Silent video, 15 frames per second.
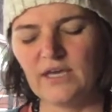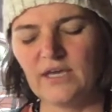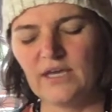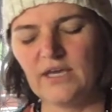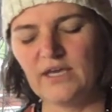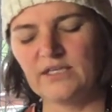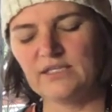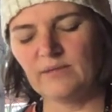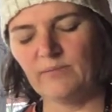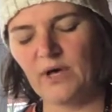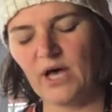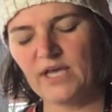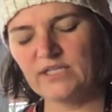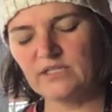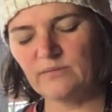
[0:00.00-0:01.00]
is it
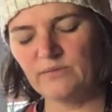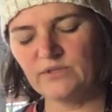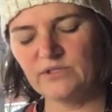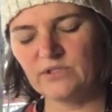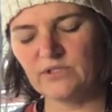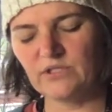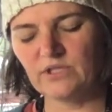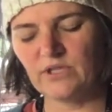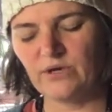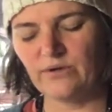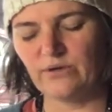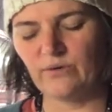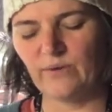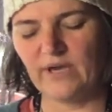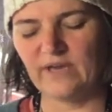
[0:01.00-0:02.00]
possible to slow
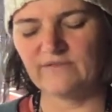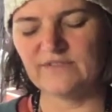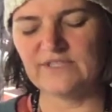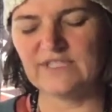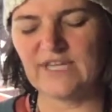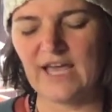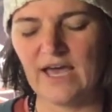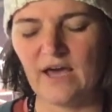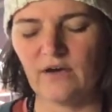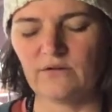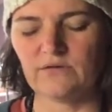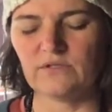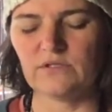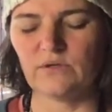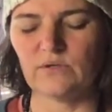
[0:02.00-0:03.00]
the waves down
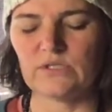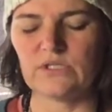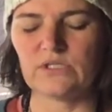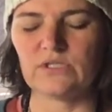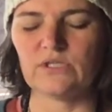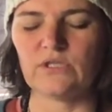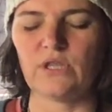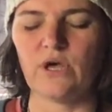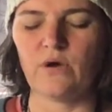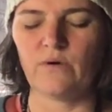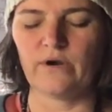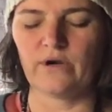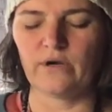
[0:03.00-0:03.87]
so it's slower?